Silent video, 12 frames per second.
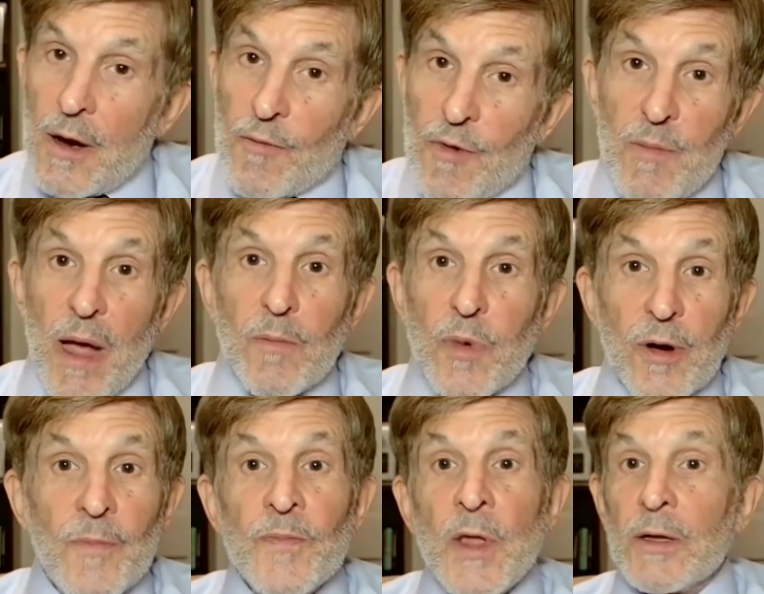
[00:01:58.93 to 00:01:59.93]

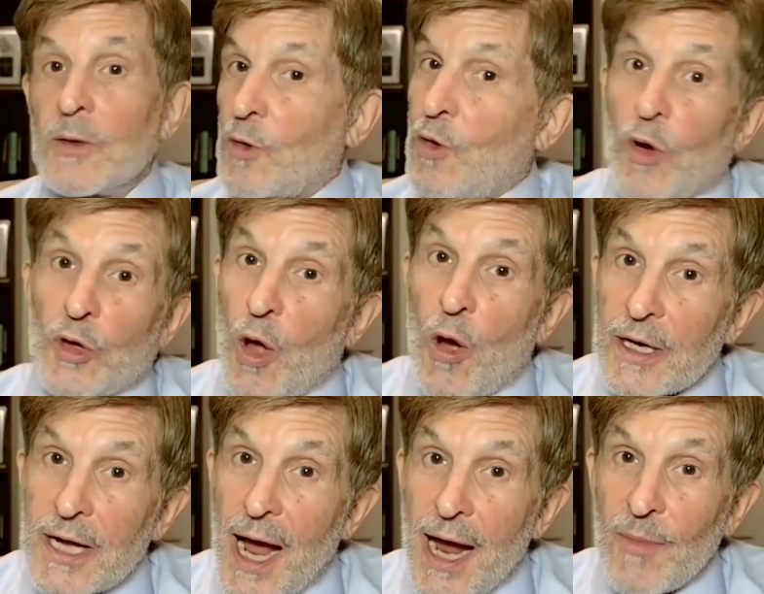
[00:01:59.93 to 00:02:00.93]
Remember, a long
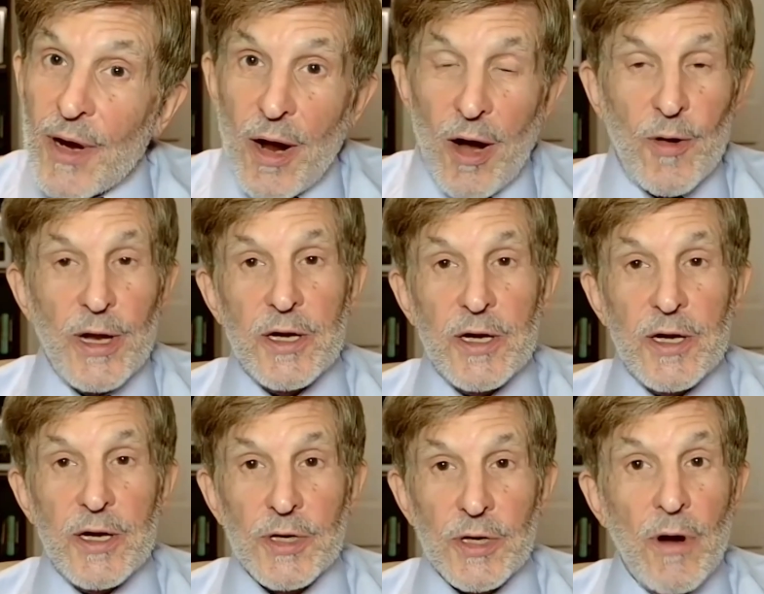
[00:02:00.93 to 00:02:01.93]
time ago, he
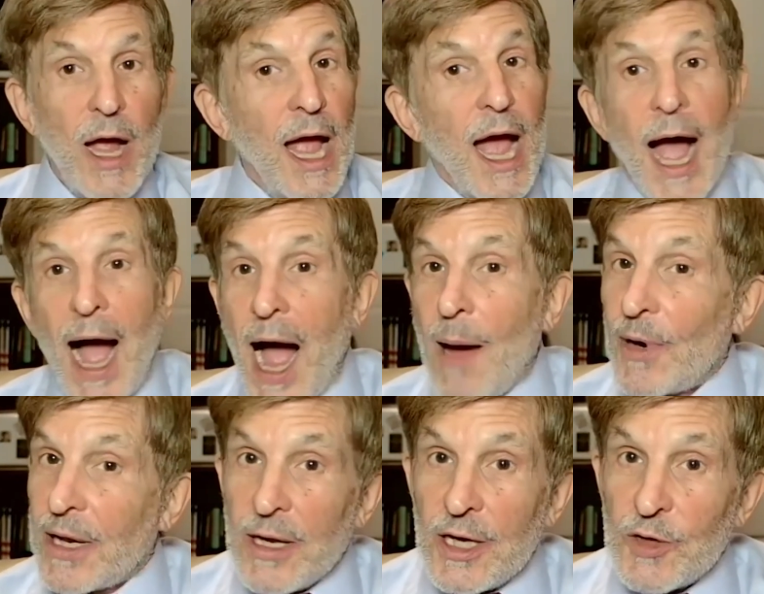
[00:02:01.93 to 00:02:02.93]
told you, I'm
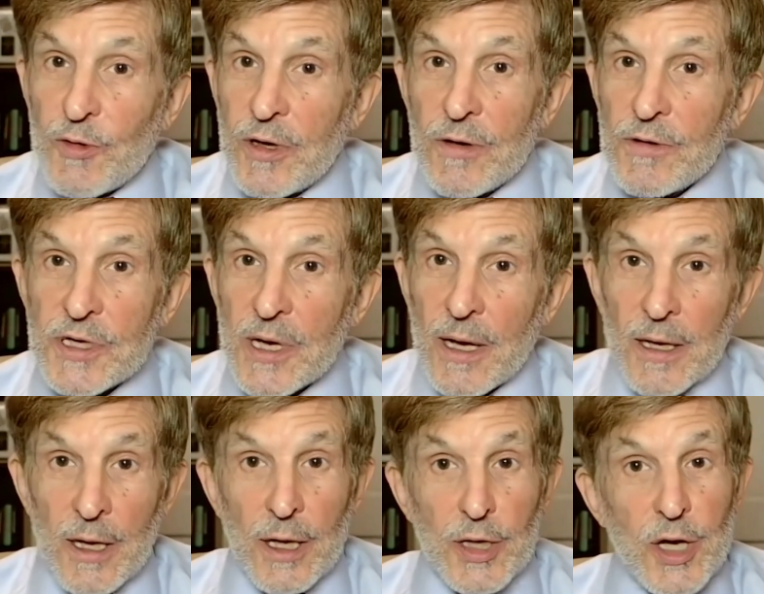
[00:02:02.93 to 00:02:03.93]
going to introduce
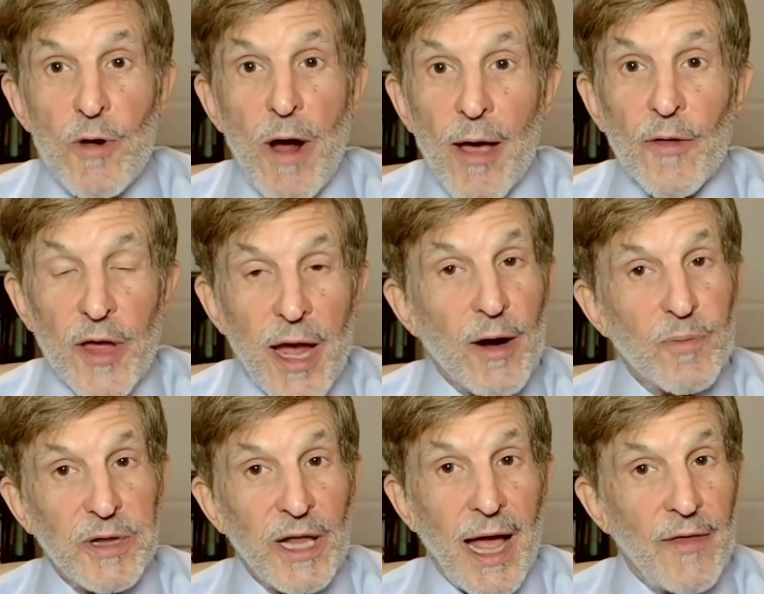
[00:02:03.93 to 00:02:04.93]
a new healthcare
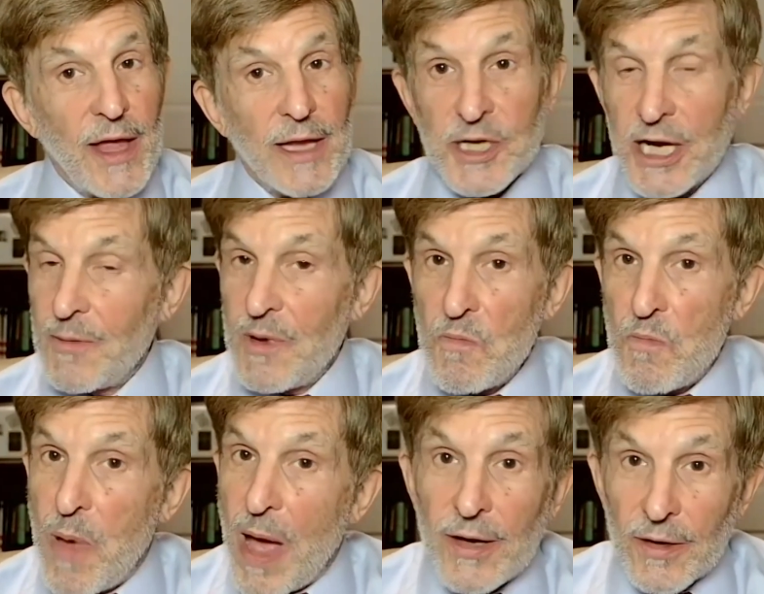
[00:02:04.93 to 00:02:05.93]
plan going to be
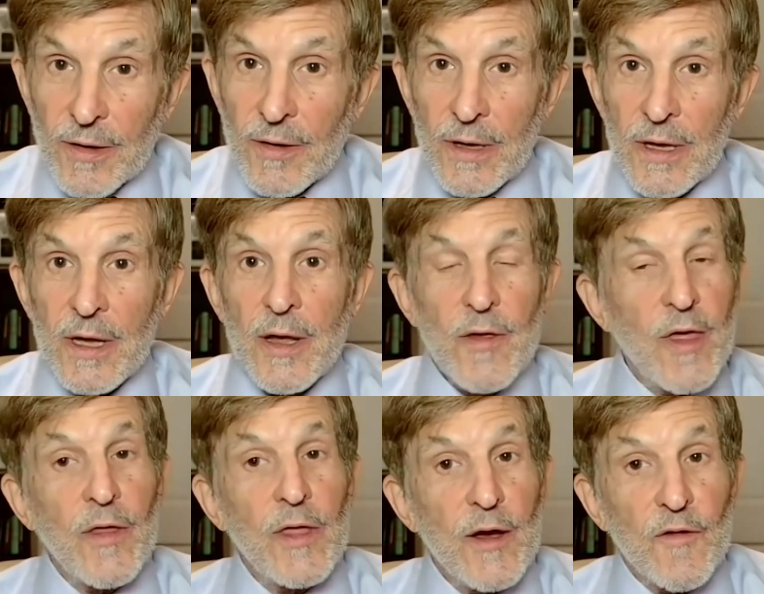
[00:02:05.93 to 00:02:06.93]
better
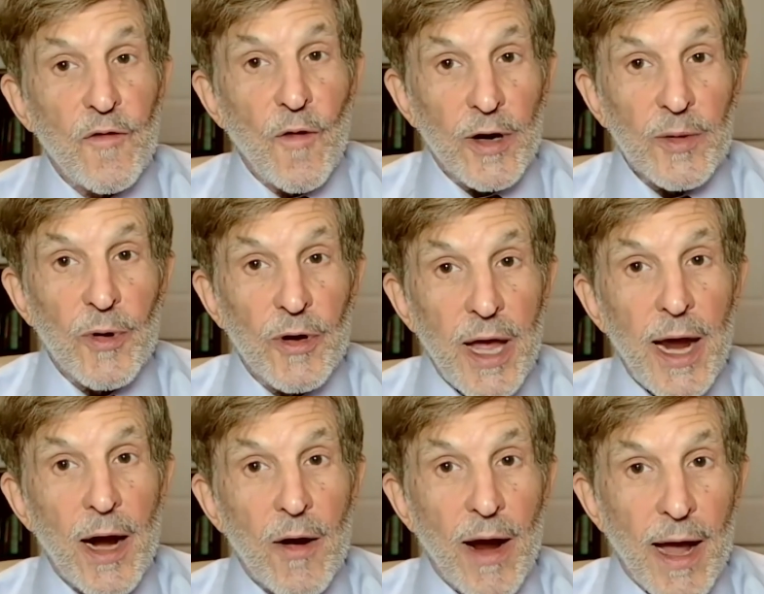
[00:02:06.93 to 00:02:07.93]
than the Affordable
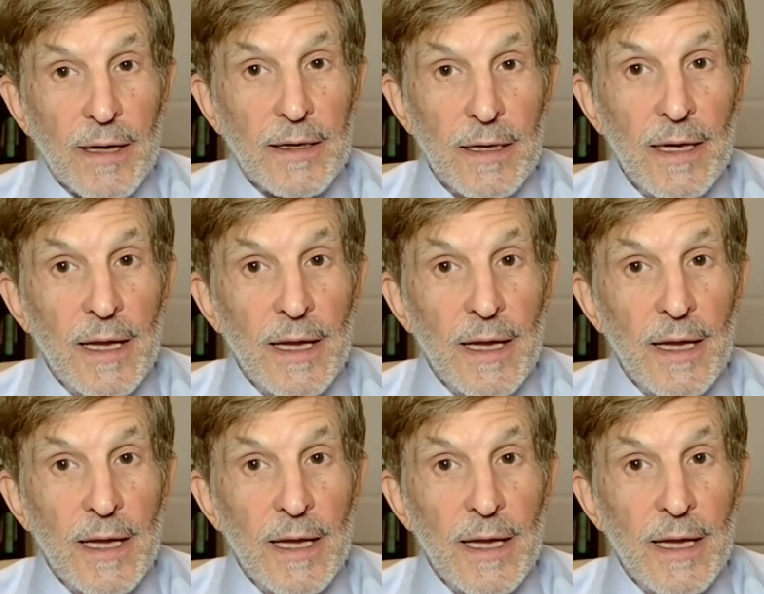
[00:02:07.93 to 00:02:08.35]
Care Act.